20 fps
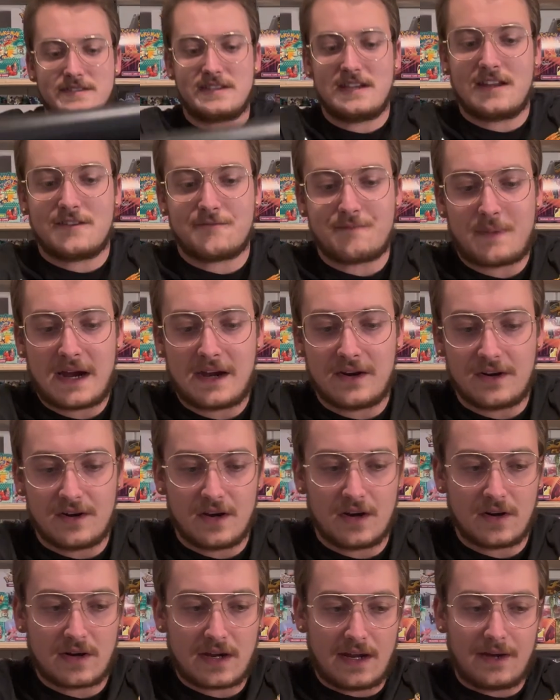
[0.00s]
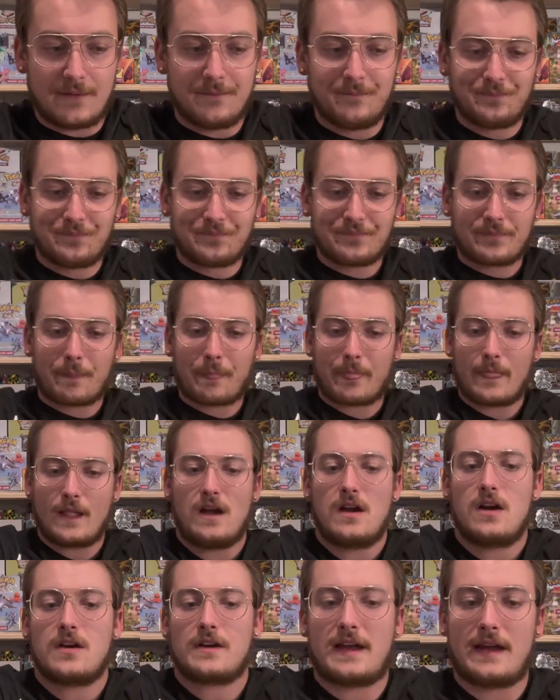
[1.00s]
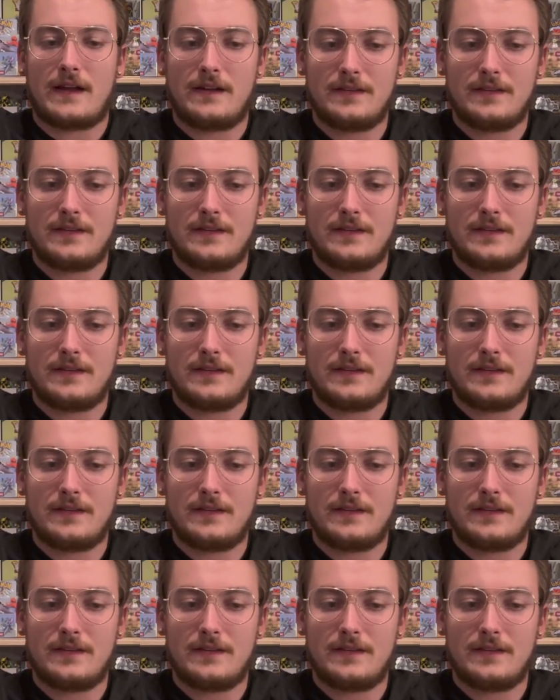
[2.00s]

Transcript: Zenith binder. Okay, okay.